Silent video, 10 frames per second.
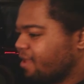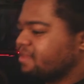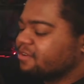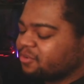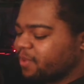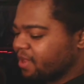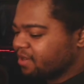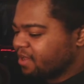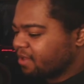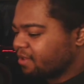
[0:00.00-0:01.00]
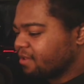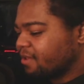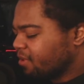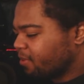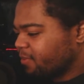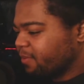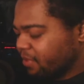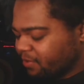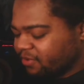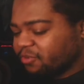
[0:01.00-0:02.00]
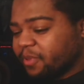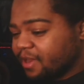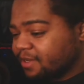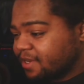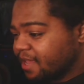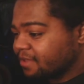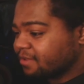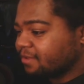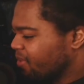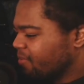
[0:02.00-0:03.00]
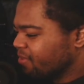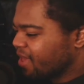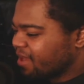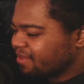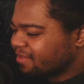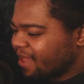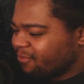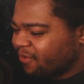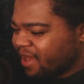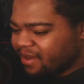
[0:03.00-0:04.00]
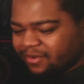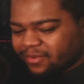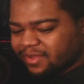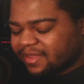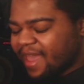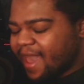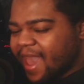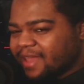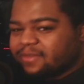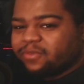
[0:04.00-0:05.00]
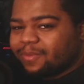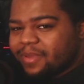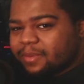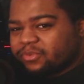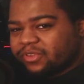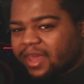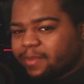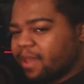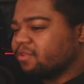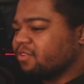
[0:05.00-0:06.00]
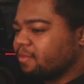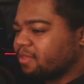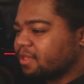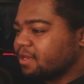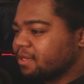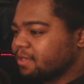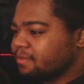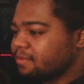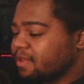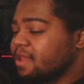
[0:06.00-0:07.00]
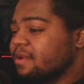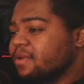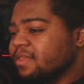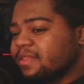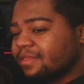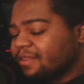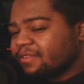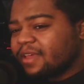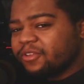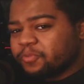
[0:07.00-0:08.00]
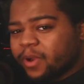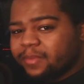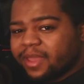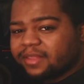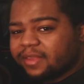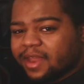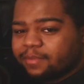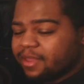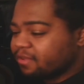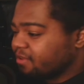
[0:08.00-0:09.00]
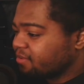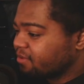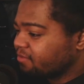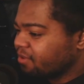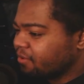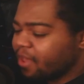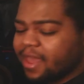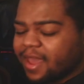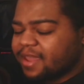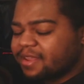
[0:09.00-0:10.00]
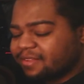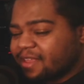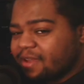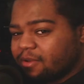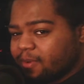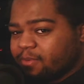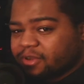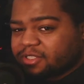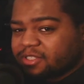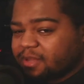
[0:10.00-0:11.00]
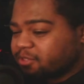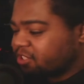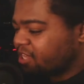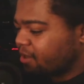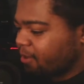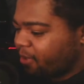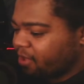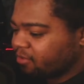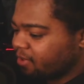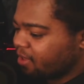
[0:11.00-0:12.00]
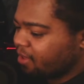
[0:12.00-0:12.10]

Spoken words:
and then just being a dick. I'm talking about the people that are just being dicks. People gotta stop finding a reason to actively be upset about something. You know what? This does permeate the kind of being sensitive too. I can't stand when people are just upset about